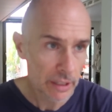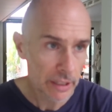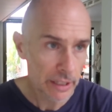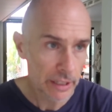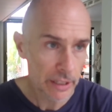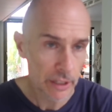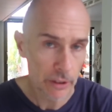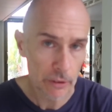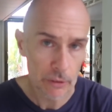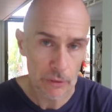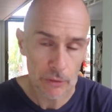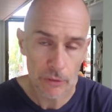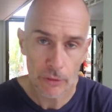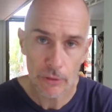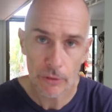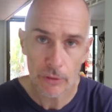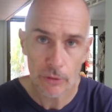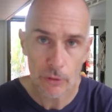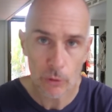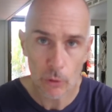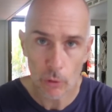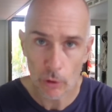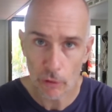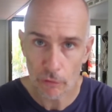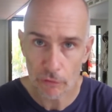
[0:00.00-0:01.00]
you know,
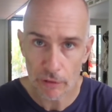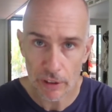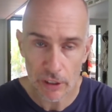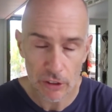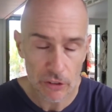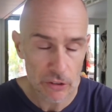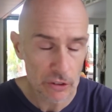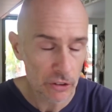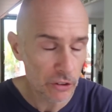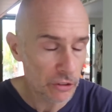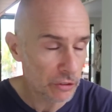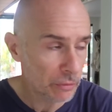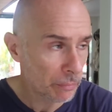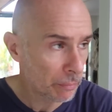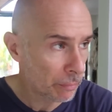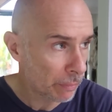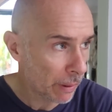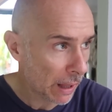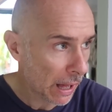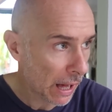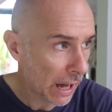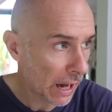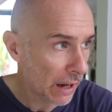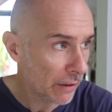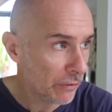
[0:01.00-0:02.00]
toilet fixtures and
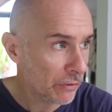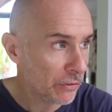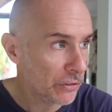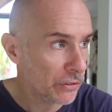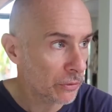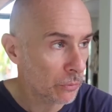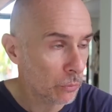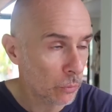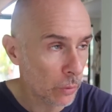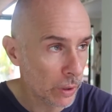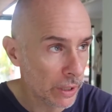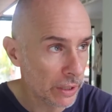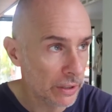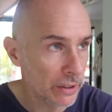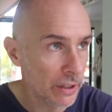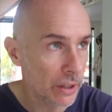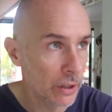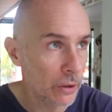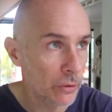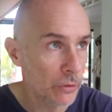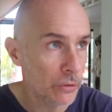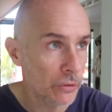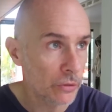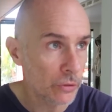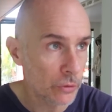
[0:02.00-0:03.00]
baths and
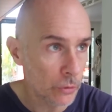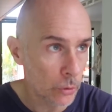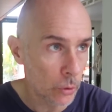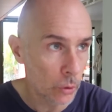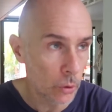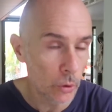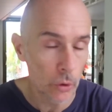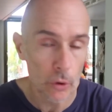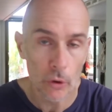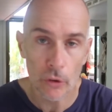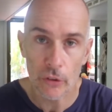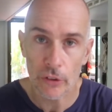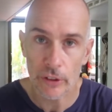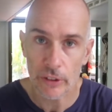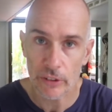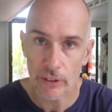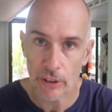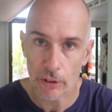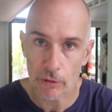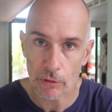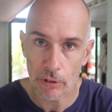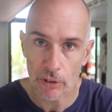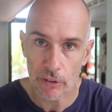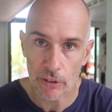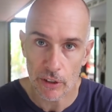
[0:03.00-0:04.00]
windows and doors,
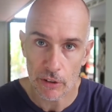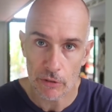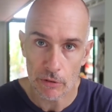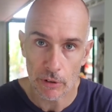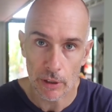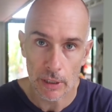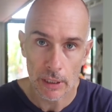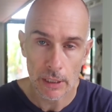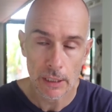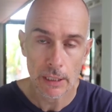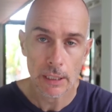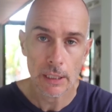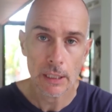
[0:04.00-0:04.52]
etc., etc.,